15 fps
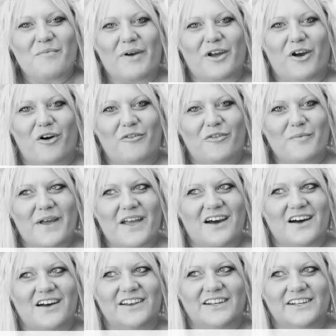My goal for my
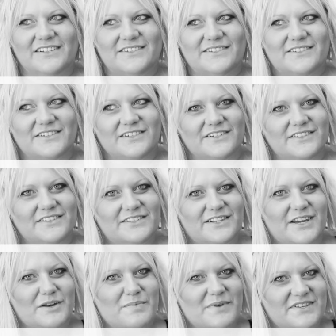art is to
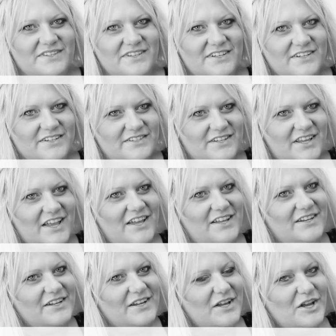start a business
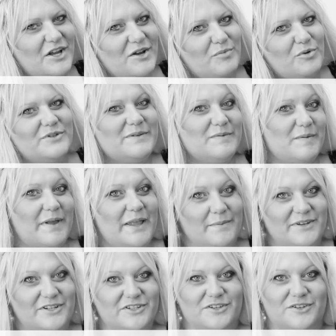and put some of my
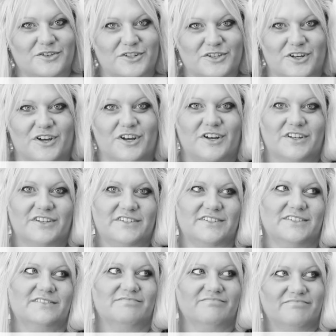images on shirts
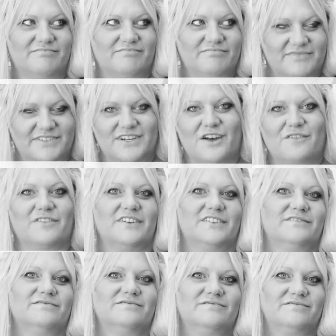and stuff
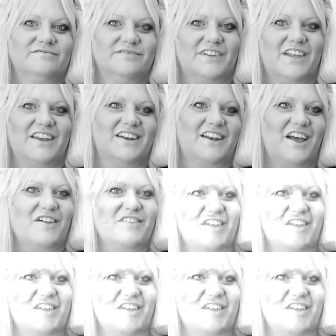and get it out